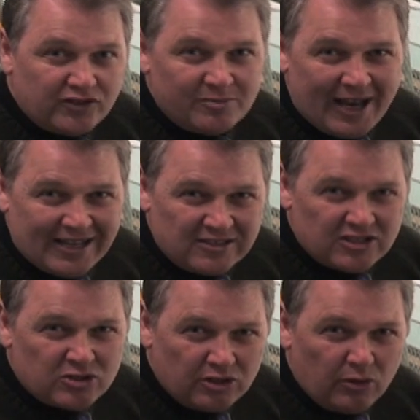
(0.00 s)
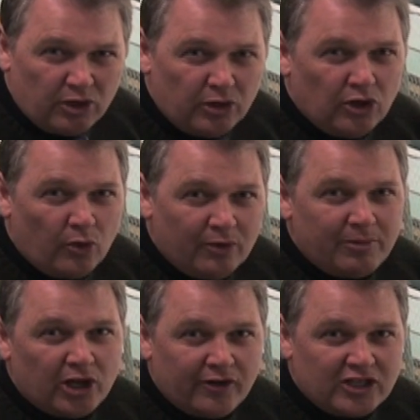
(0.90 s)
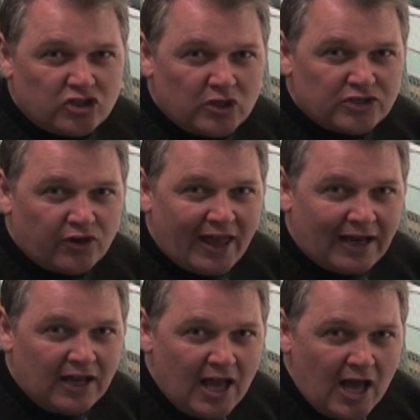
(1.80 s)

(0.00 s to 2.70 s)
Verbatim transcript: Gymnastics, you know, wouldn't be a great choice for that.